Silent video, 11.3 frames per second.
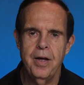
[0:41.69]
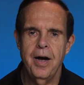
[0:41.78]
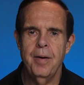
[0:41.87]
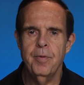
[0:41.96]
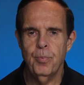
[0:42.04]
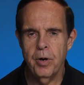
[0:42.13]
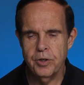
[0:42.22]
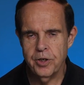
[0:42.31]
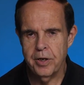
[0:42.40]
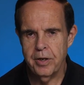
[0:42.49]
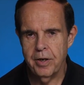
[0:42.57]
I'm the
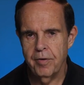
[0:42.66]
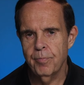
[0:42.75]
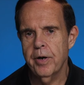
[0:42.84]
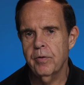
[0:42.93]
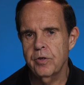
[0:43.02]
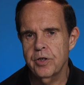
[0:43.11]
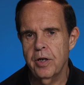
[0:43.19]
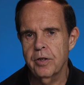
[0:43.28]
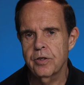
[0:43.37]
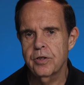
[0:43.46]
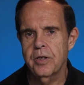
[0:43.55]
president of Brink
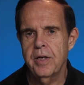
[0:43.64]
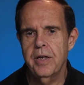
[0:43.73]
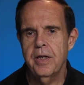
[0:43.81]
Results,